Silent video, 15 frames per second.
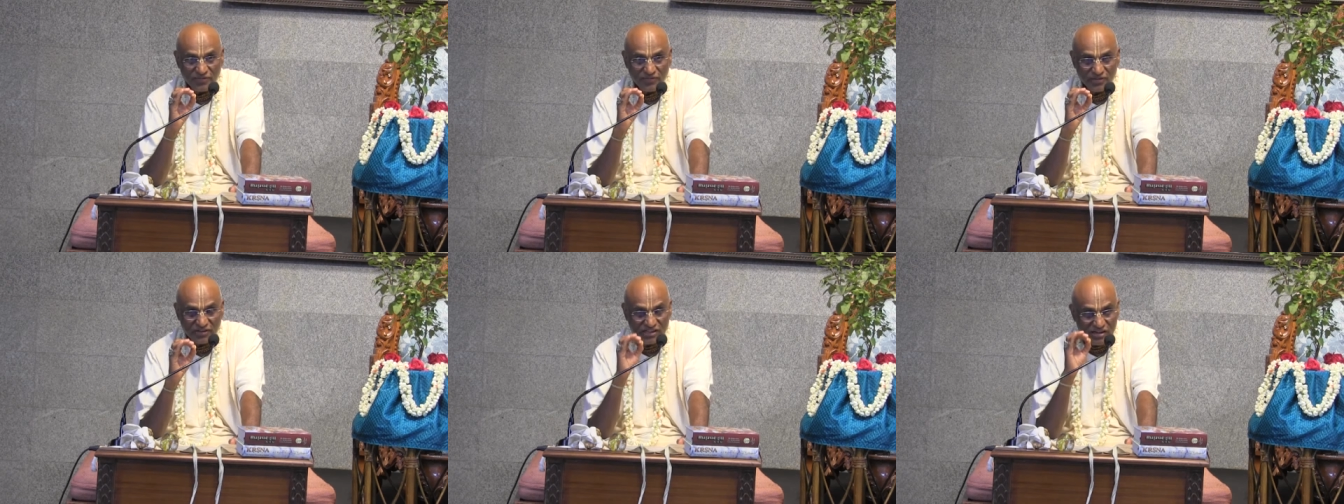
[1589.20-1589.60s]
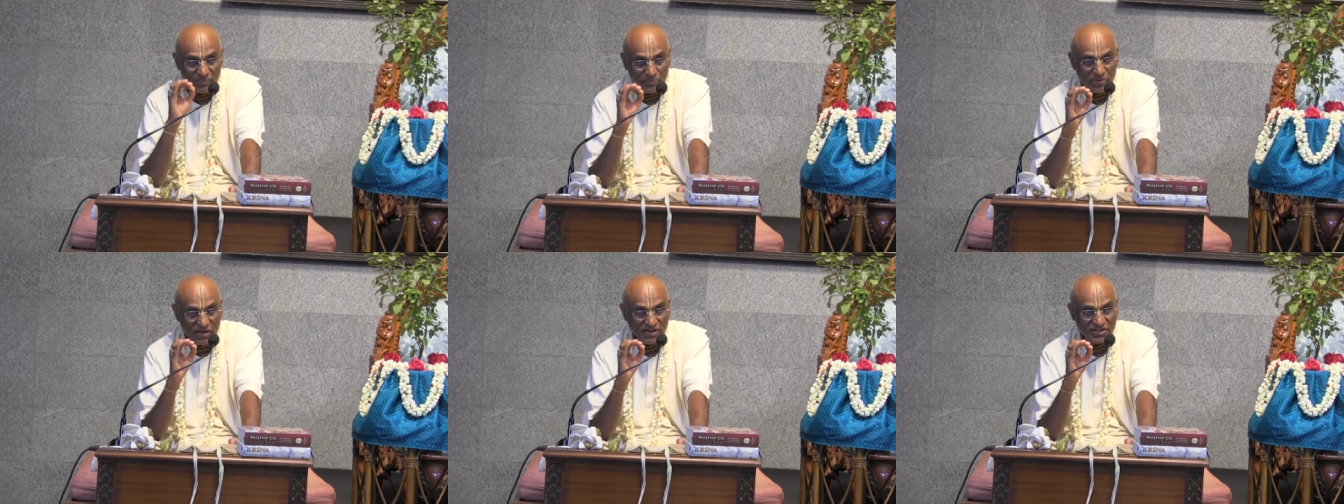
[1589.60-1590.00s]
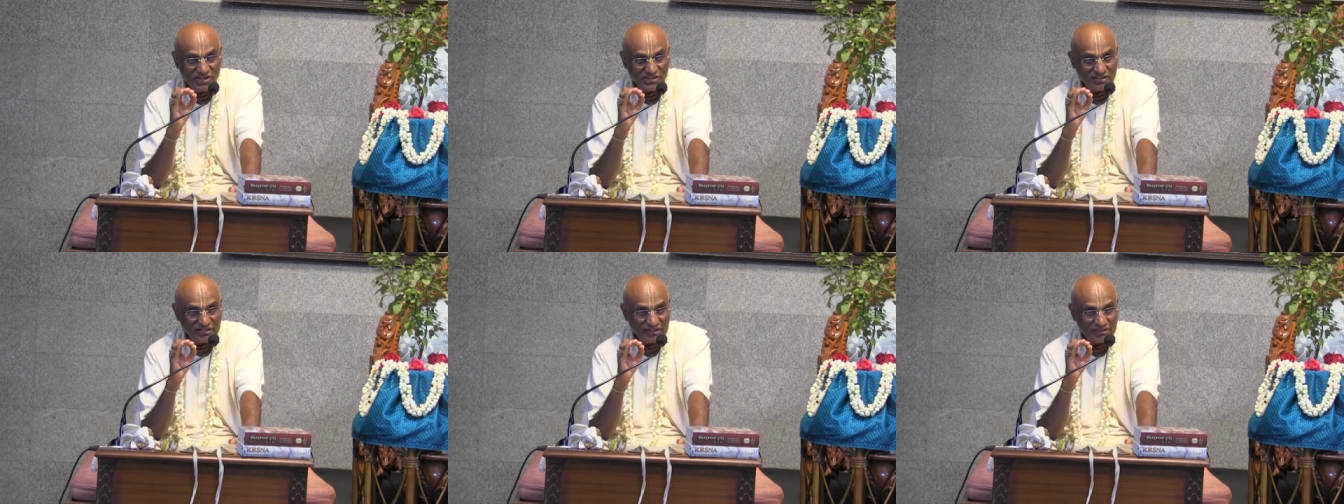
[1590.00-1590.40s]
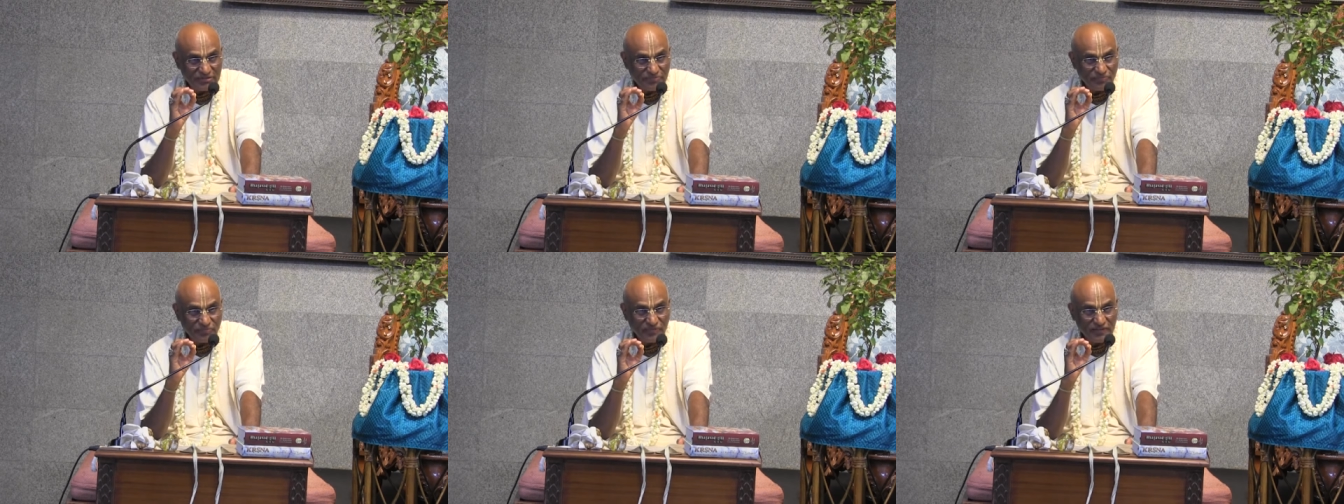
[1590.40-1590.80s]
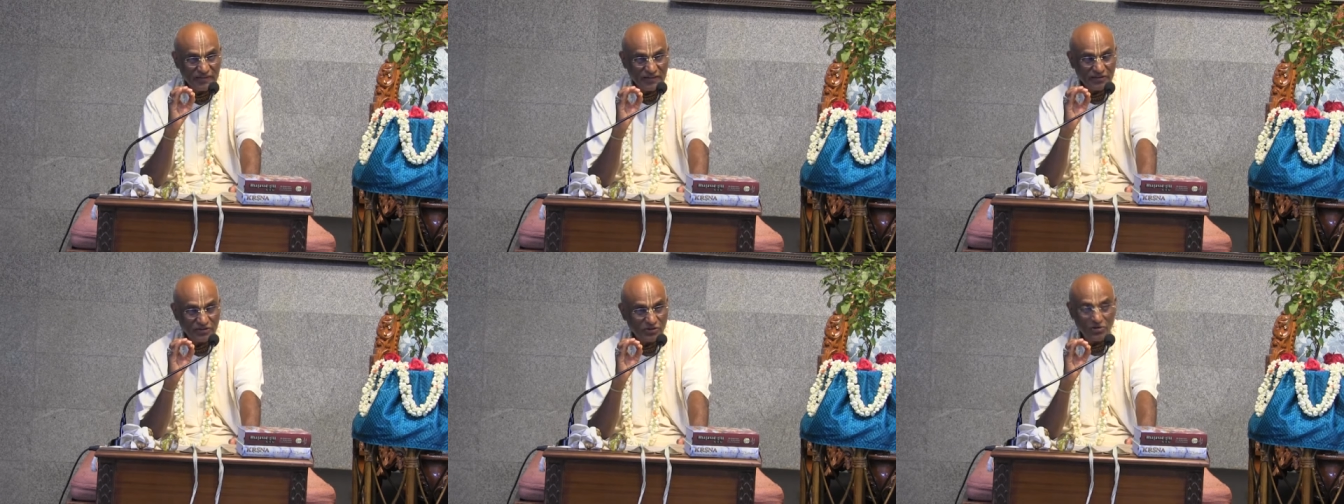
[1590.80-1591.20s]
with compassion,
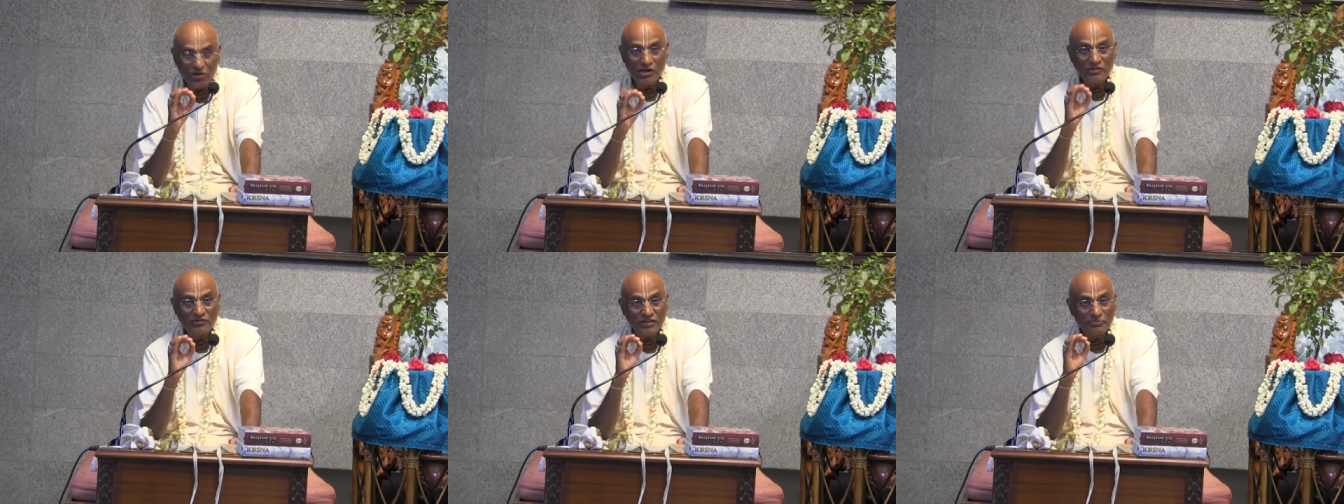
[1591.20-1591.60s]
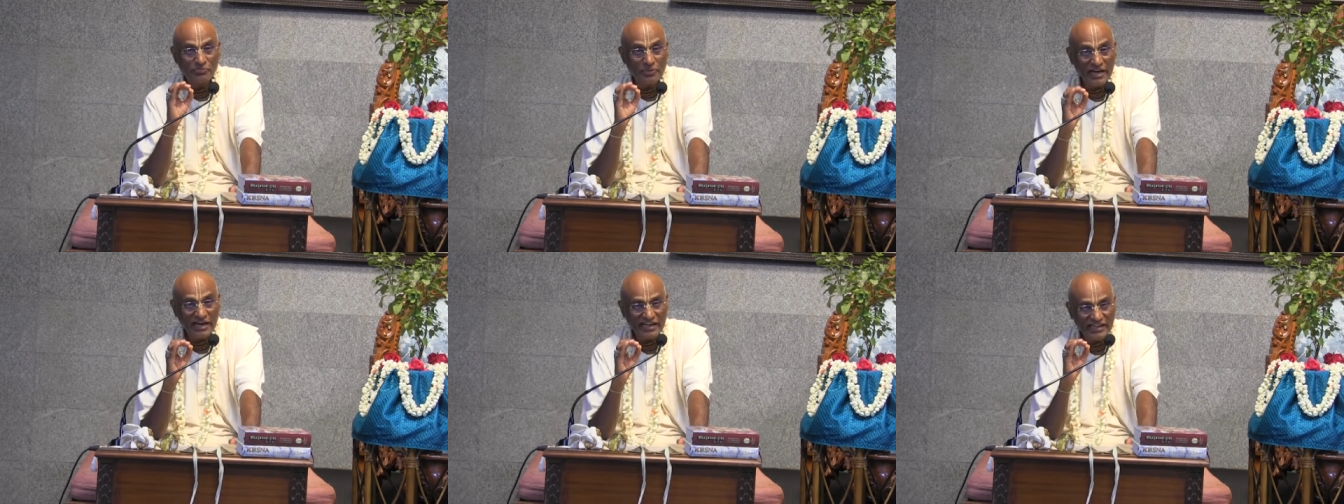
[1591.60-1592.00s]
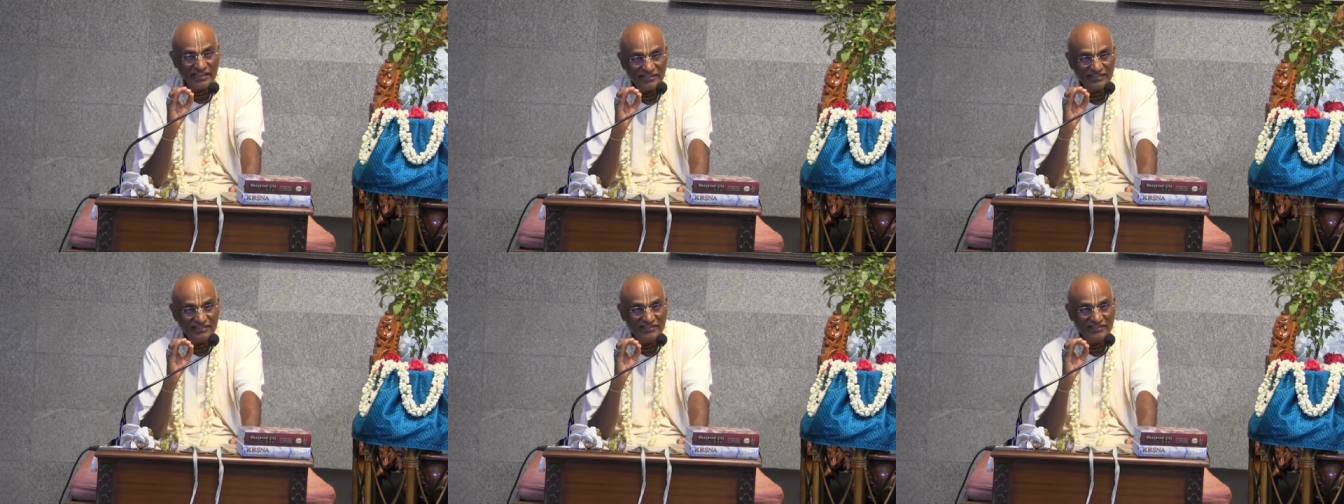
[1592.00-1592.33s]
not with pride,